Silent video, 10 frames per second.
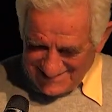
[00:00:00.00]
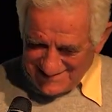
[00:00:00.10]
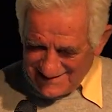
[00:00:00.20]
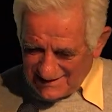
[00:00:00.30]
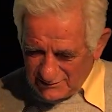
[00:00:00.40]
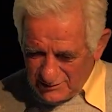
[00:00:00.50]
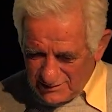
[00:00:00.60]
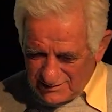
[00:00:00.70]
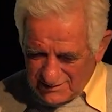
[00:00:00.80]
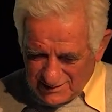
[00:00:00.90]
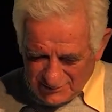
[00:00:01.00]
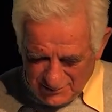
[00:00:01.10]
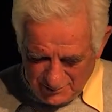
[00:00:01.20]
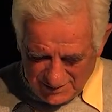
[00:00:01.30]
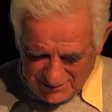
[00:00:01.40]
How do you
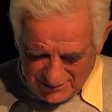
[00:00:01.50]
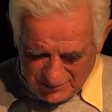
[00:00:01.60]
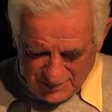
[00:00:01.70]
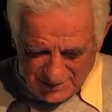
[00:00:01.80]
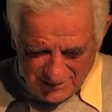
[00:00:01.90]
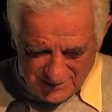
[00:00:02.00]
make this bigger?